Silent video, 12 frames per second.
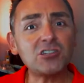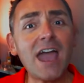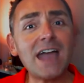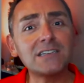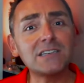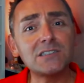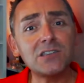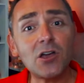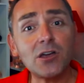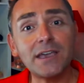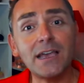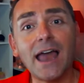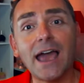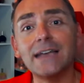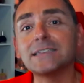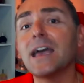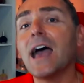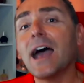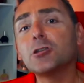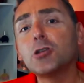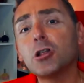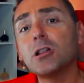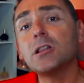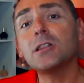air to circulate and
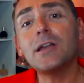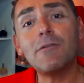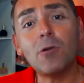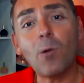clear